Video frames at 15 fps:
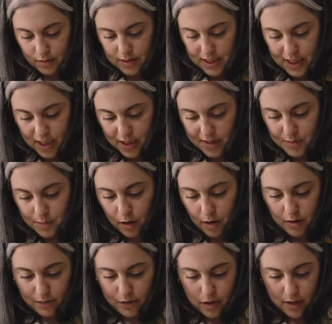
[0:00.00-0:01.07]
the tedious
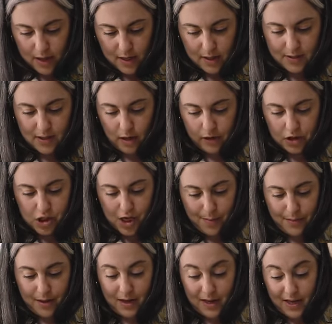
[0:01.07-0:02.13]
part of cooking is all the
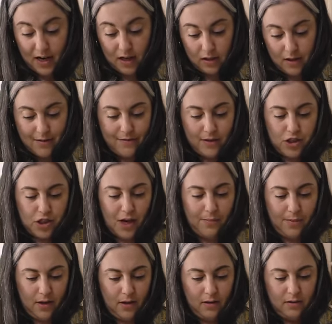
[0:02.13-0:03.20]
chopping. I kind of love the
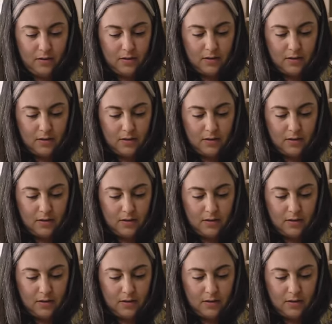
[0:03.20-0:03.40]
chopping.